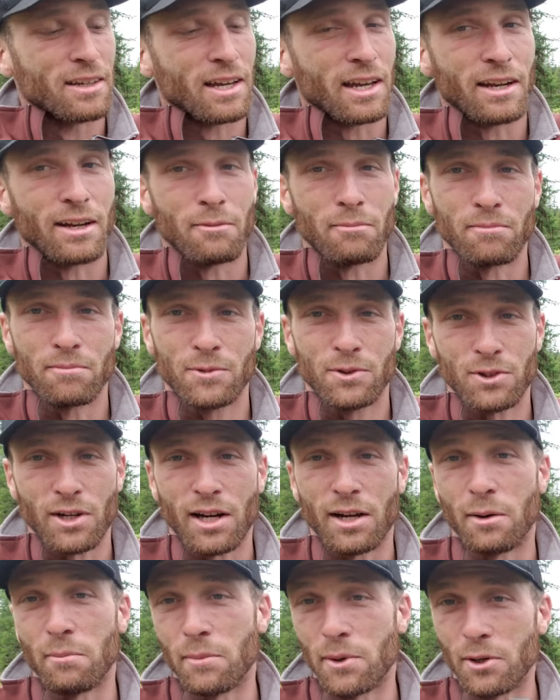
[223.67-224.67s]
And I'm
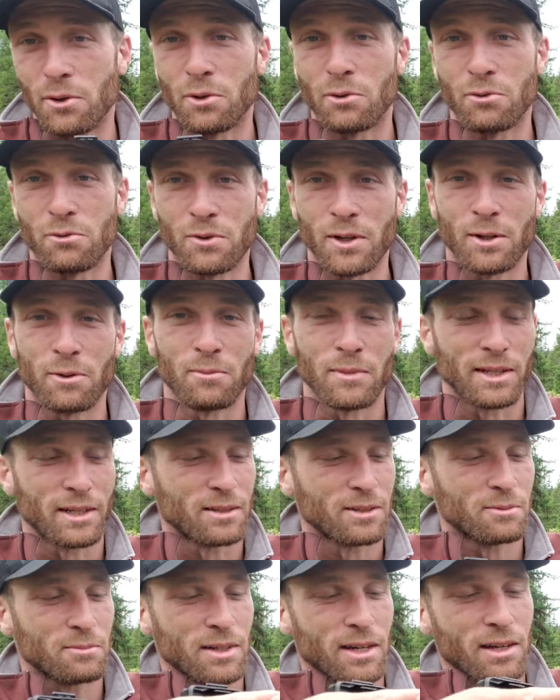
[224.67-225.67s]
trying to bulk film
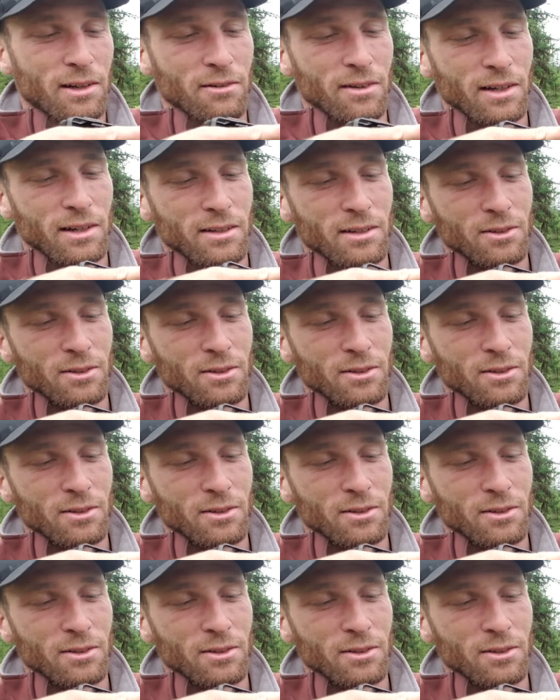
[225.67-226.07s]
because I'm getting ready